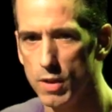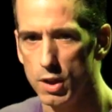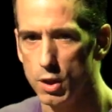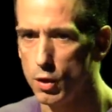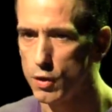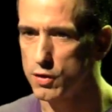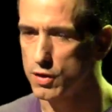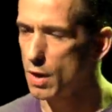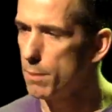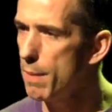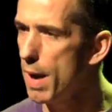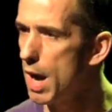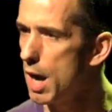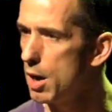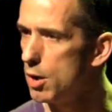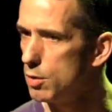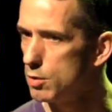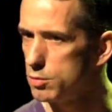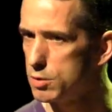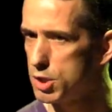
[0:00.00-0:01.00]
you're
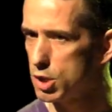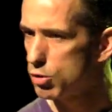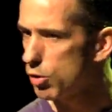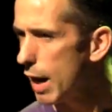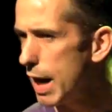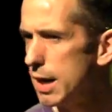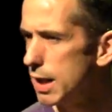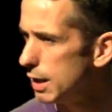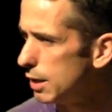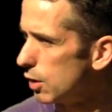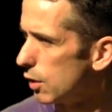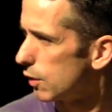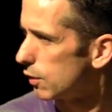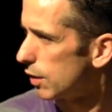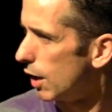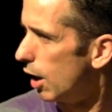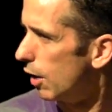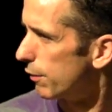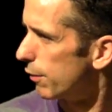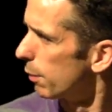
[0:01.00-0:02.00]
somehow degrading
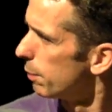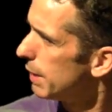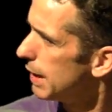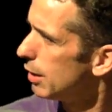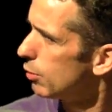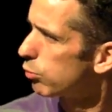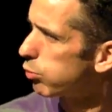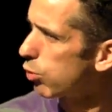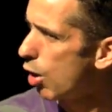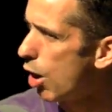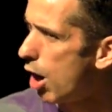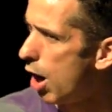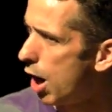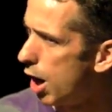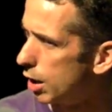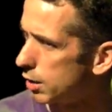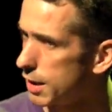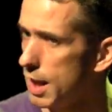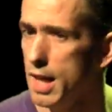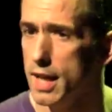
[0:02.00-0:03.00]
yourself, or being
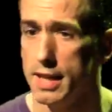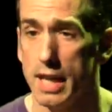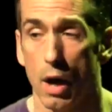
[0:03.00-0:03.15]
wrong.